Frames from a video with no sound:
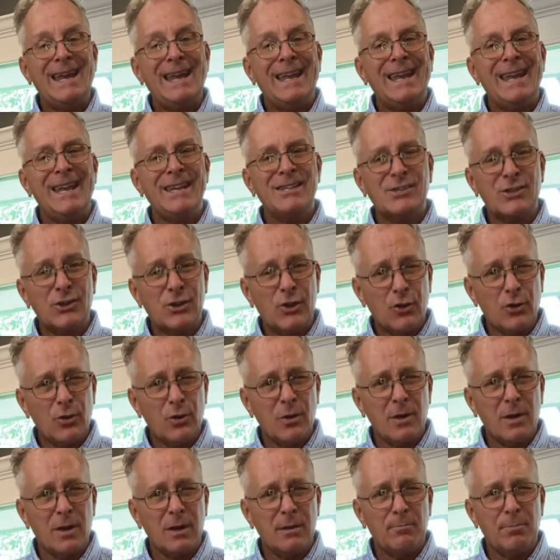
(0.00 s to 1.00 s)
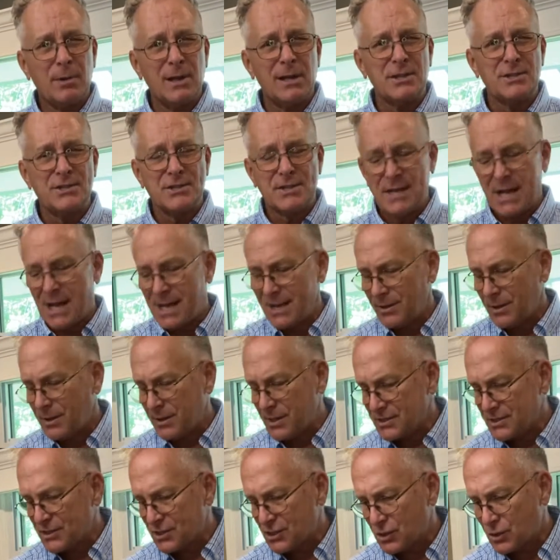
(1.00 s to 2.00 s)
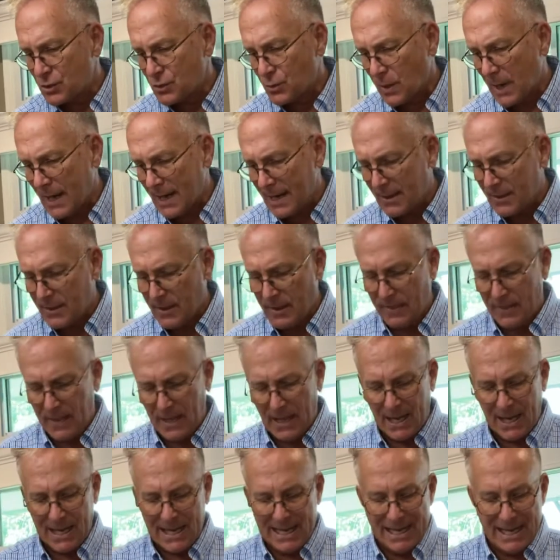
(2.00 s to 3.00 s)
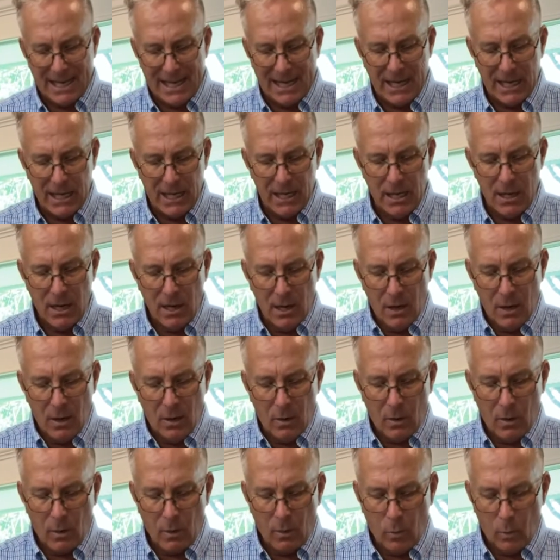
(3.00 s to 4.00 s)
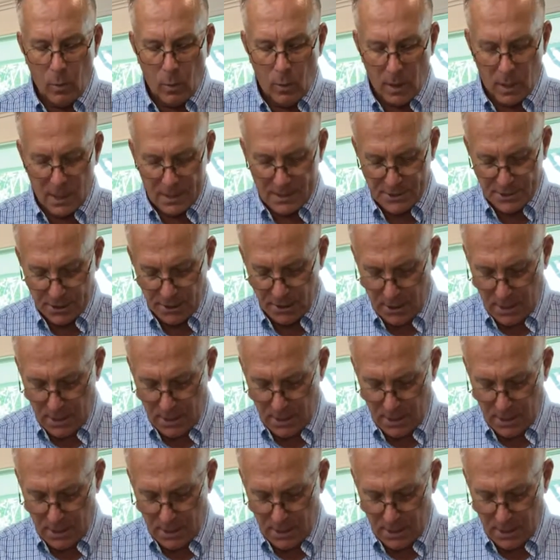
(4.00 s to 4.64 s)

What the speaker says: It's good, but it's not the strength that I need or want.